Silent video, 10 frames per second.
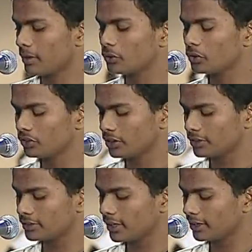My
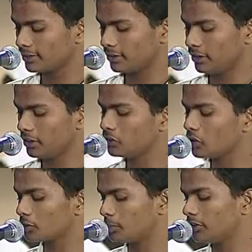question is that
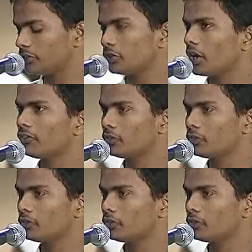in your speech you